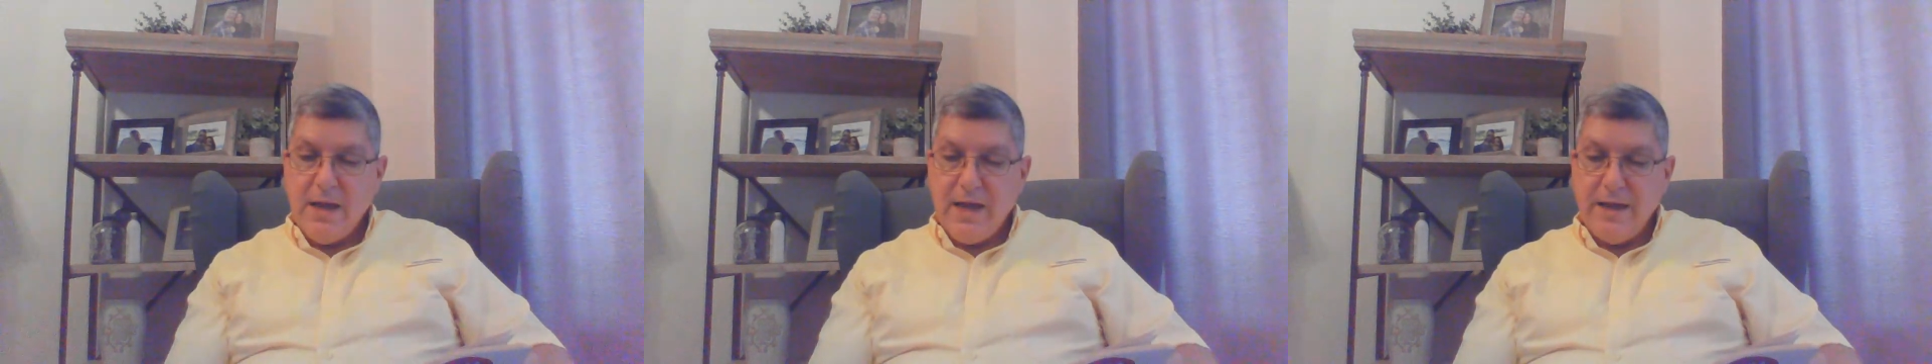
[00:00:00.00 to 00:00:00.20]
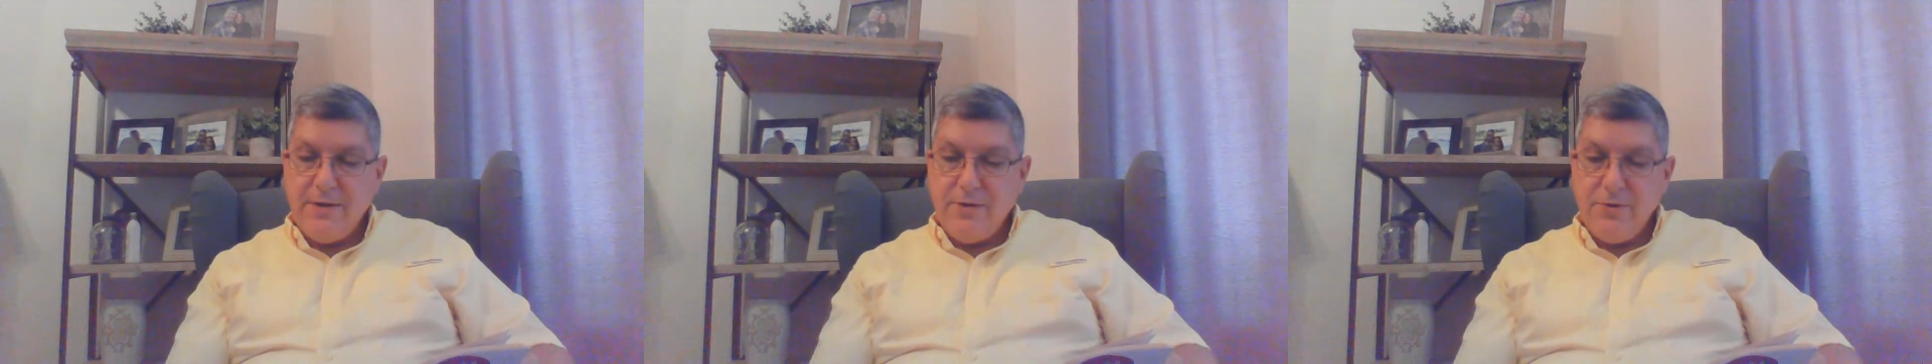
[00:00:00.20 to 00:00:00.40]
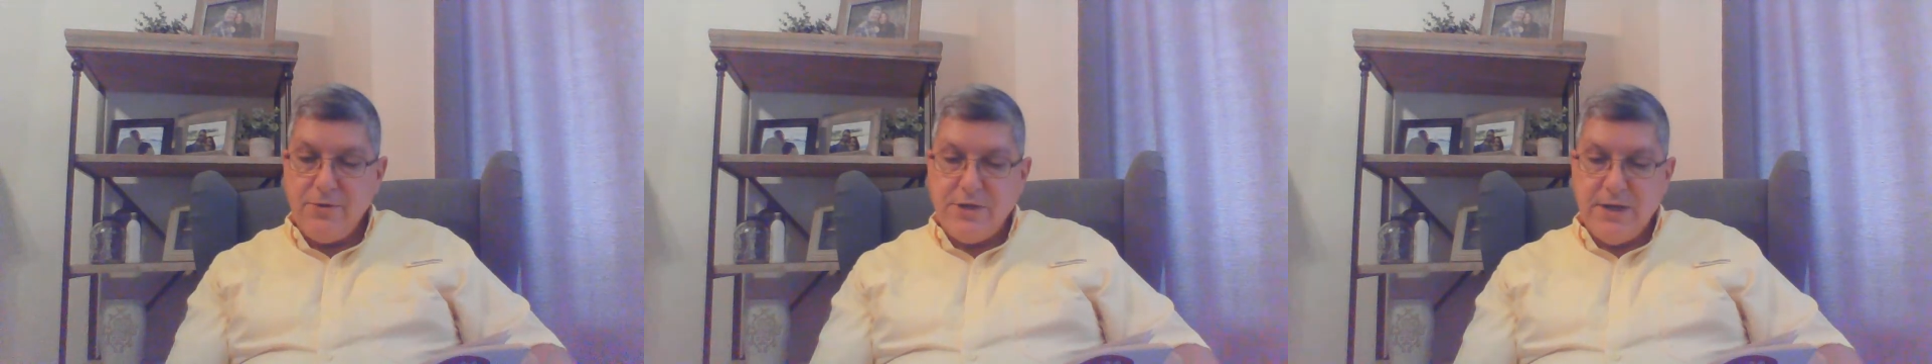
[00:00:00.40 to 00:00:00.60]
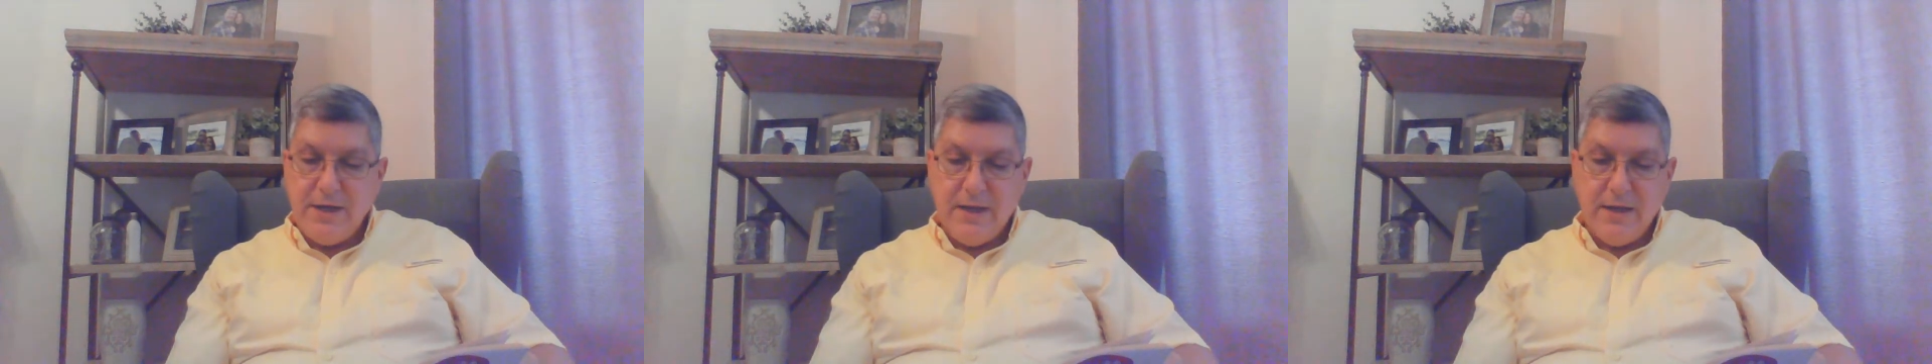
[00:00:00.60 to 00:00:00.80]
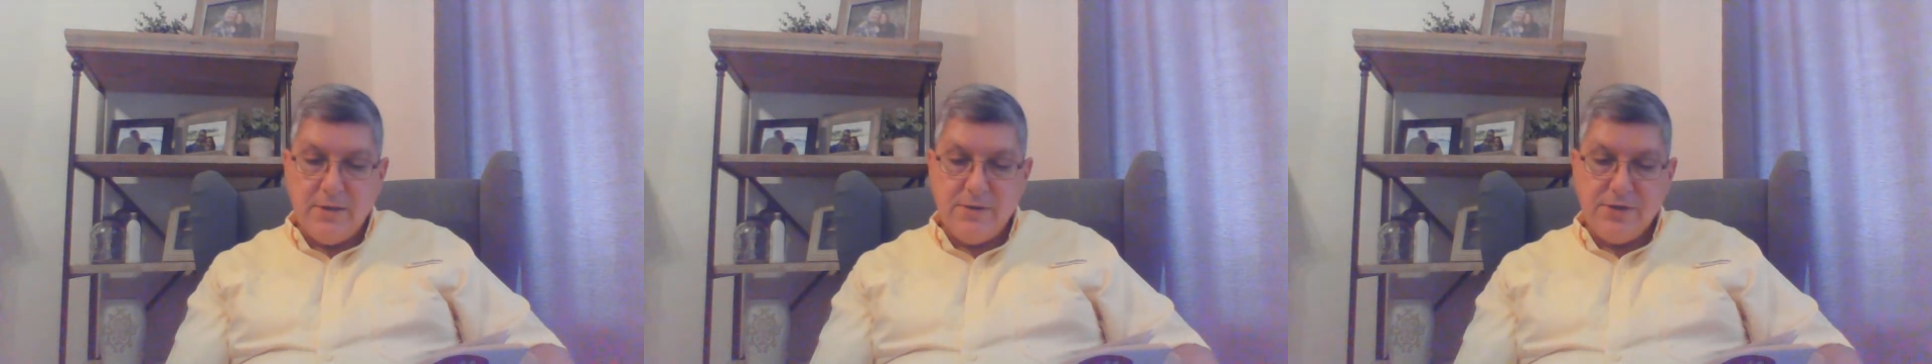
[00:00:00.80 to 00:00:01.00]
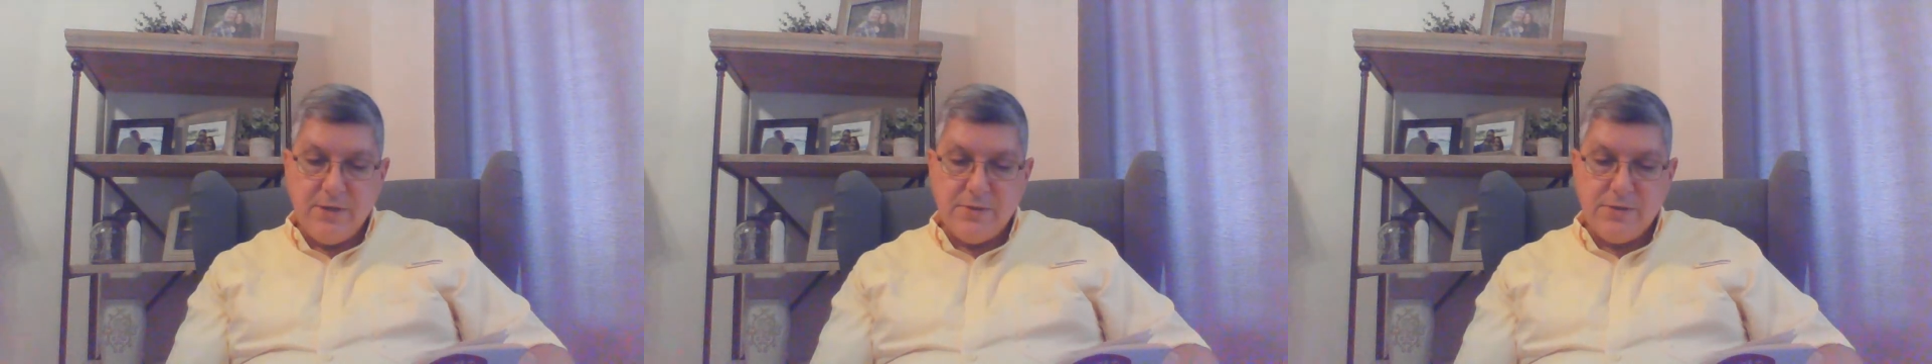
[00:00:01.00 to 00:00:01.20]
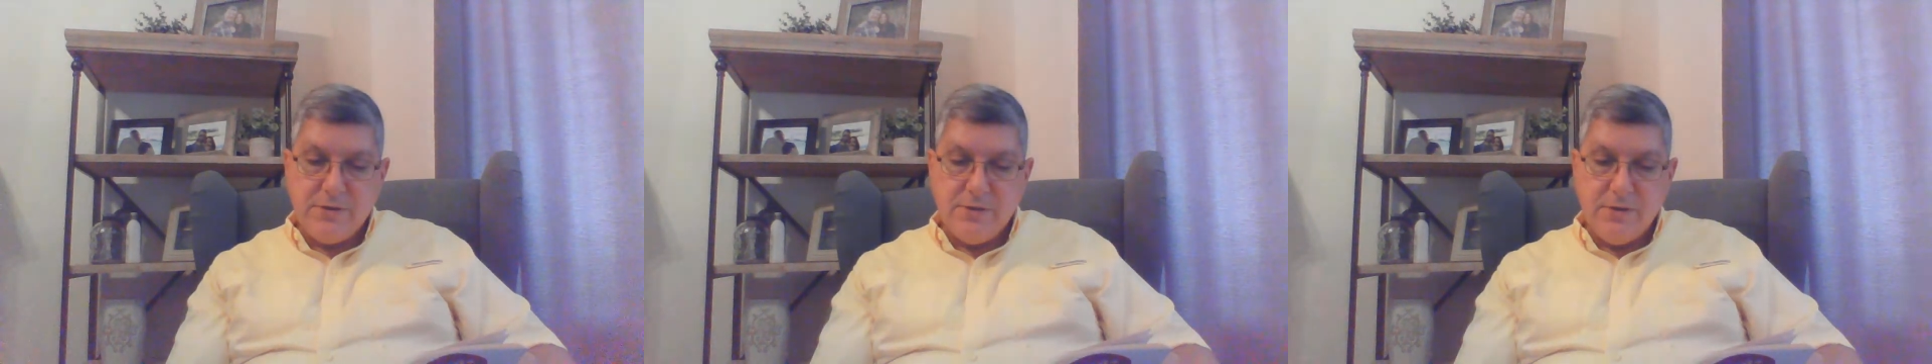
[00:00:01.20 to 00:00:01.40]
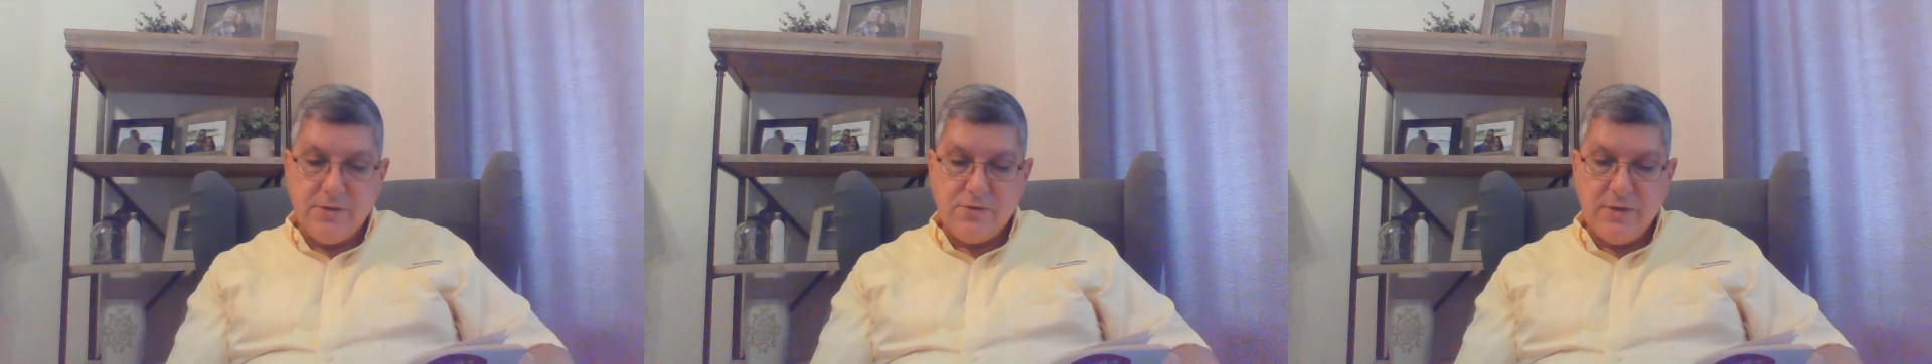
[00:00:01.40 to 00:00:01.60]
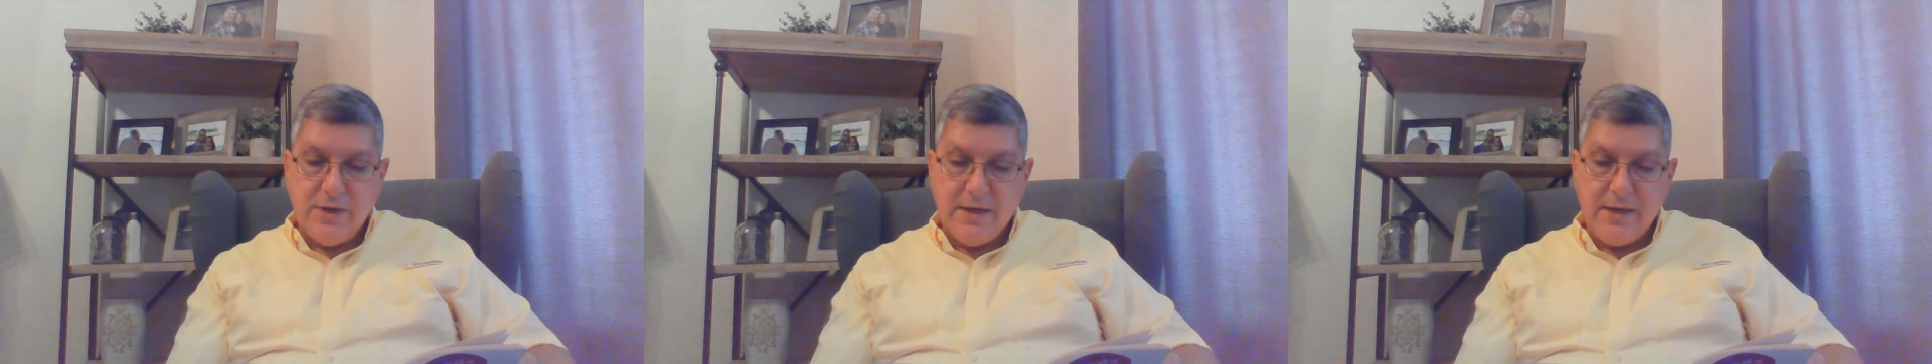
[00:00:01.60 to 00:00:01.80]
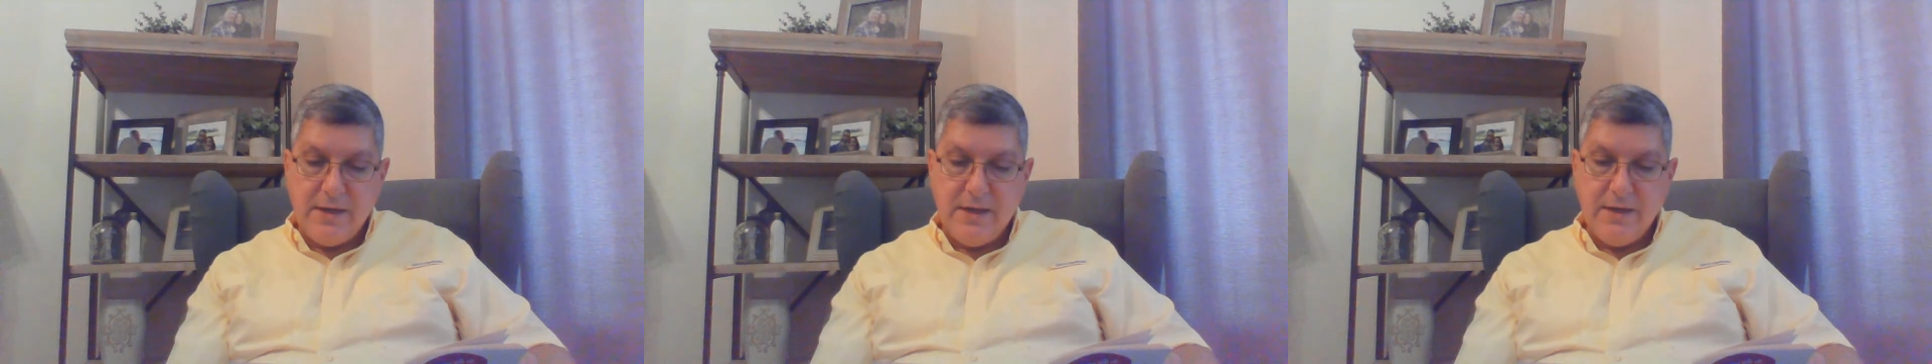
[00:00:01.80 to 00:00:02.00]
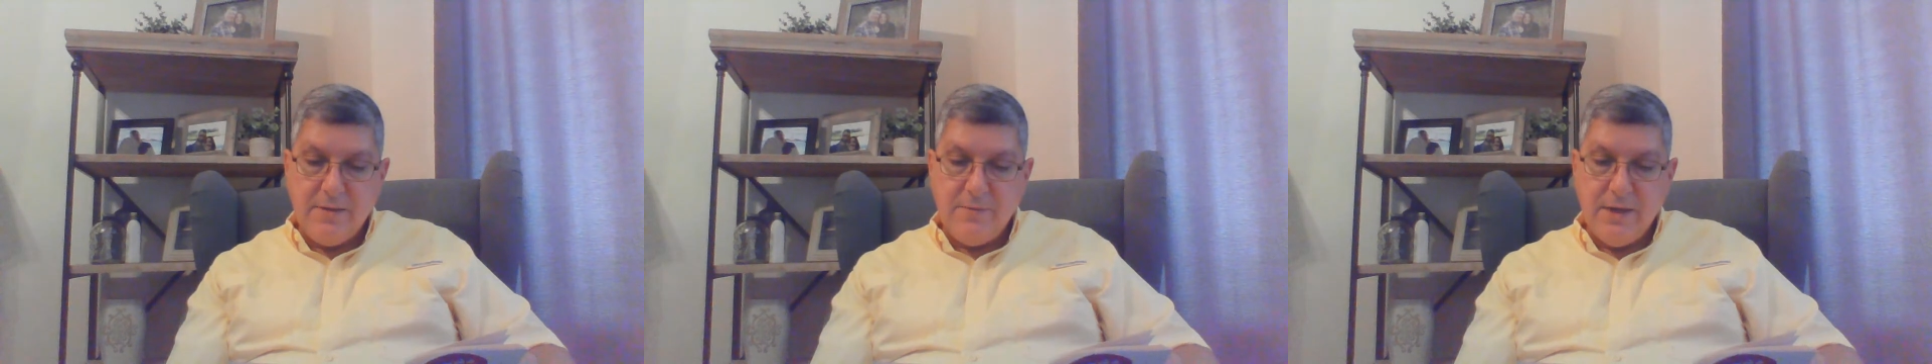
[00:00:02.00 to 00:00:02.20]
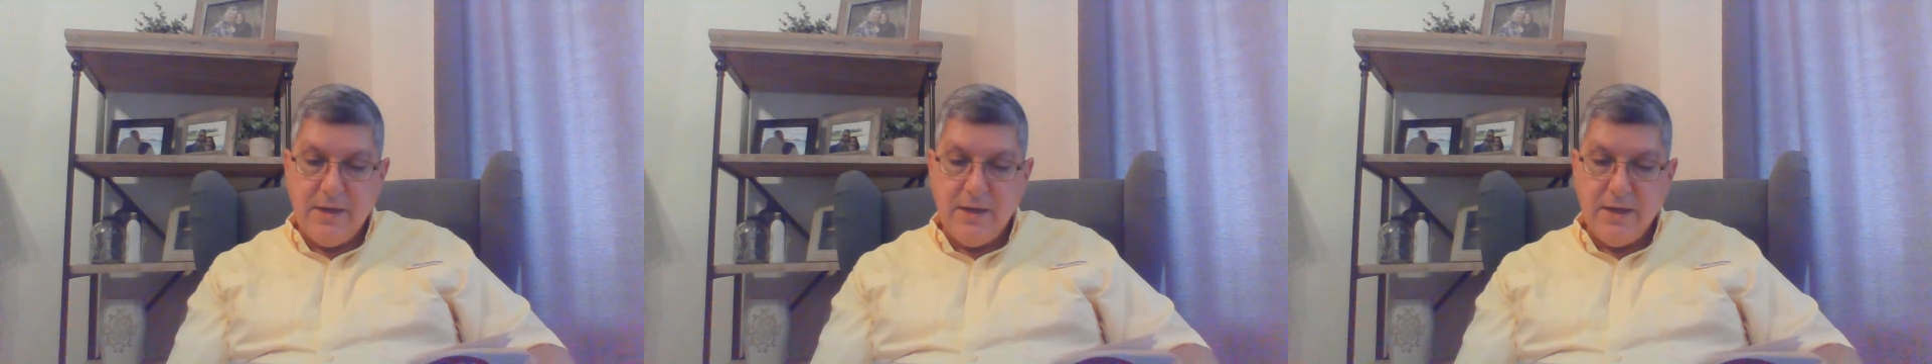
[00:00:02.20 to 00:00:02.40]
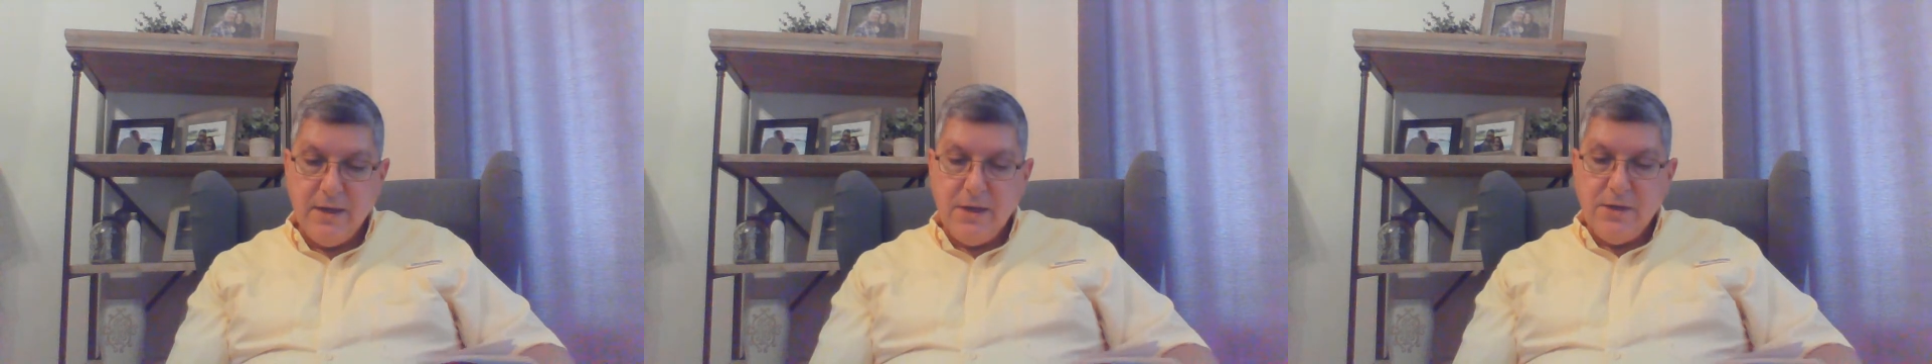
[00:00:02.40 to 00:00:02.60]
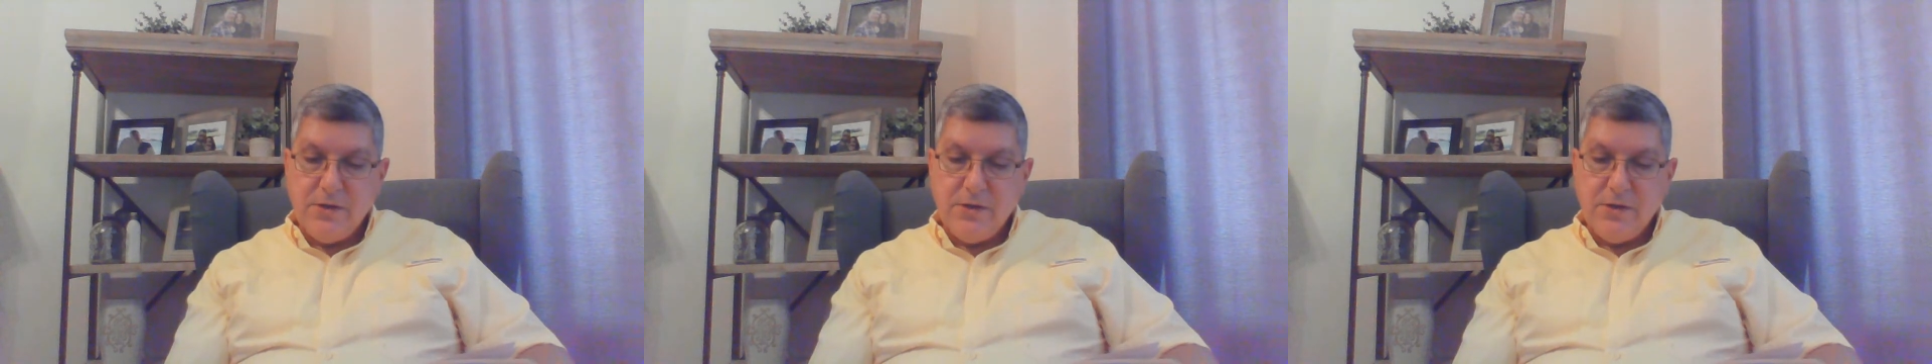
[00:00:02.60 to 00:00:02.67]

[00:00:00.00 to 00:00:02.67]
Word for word: I knew J- LJ was going to try to get me